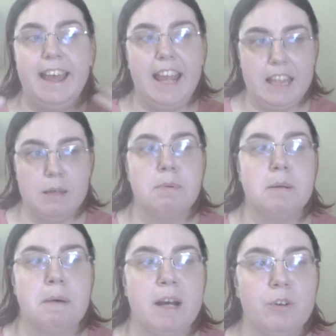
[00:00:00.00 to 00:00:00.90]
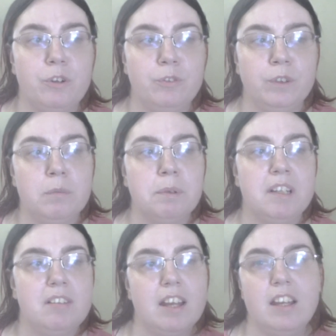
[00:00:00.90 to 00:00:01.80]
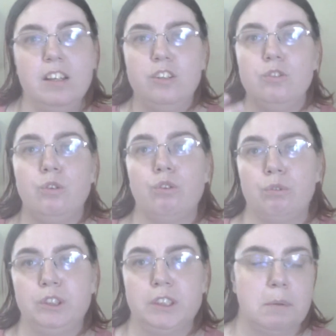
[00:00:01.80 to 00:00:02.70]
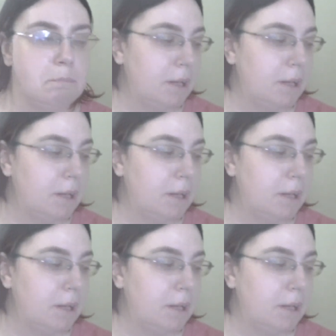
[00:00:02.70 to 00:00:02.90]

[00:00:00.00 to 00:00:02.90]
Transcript: and then put powder over it, but I decided to switch up.